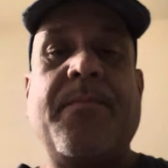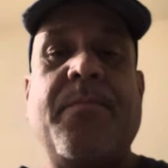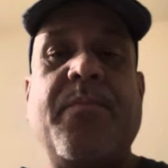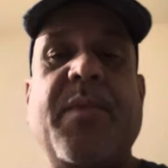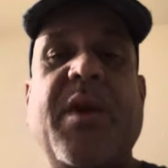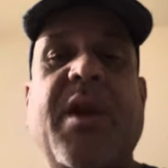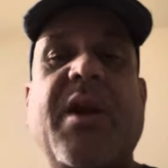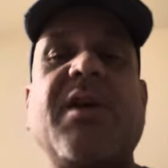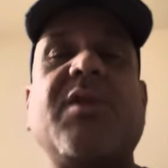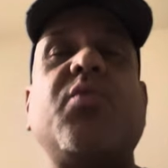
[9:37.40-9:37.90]

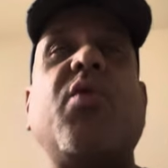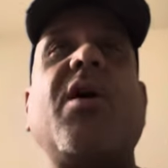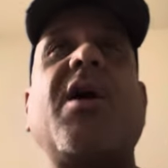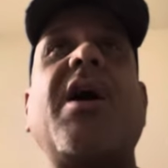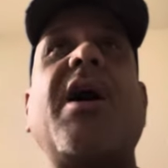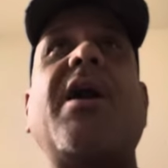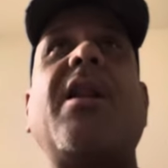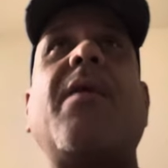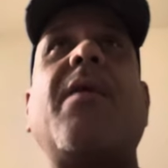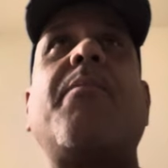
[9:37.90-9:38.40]
Because what
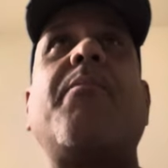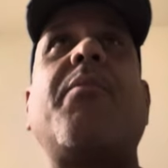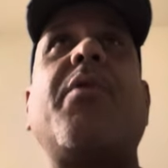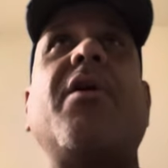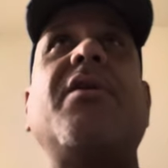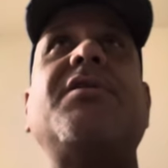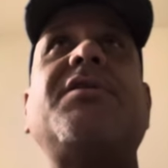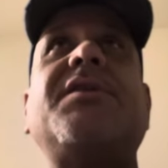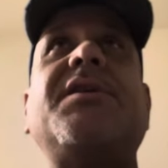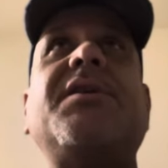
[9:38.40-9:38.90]
kind of
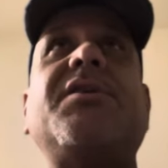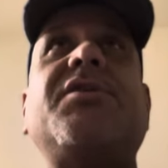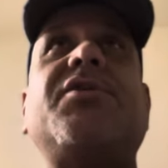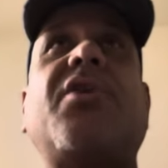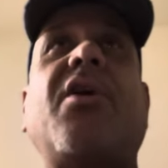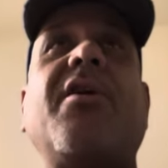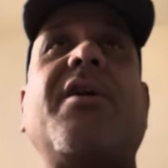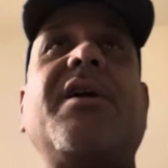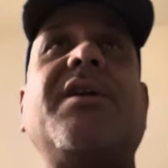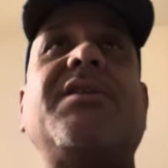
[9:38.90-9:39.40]
person
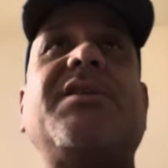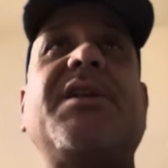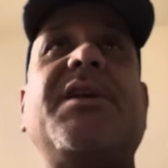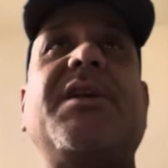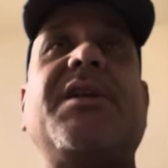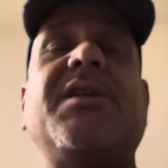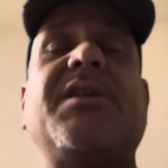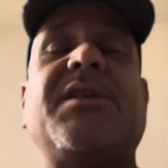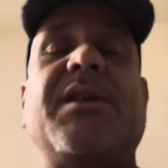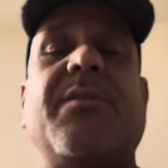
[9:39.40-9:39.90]
targets
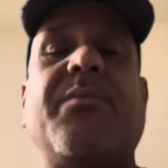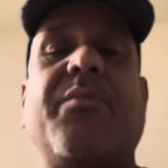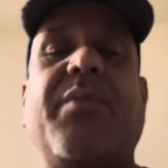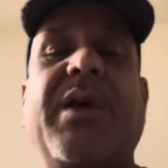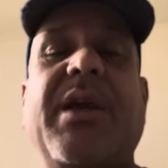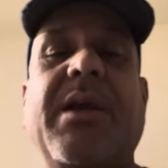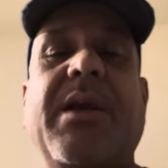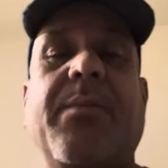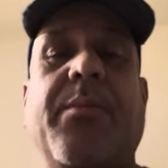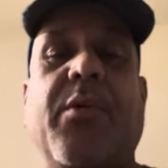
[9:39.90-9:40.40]
innocent
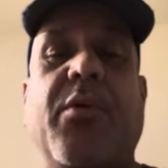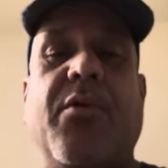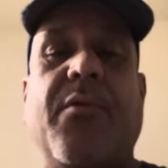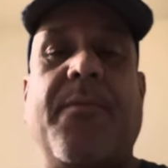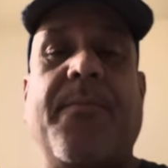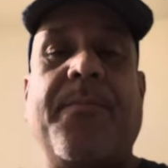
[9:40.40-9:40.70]
people?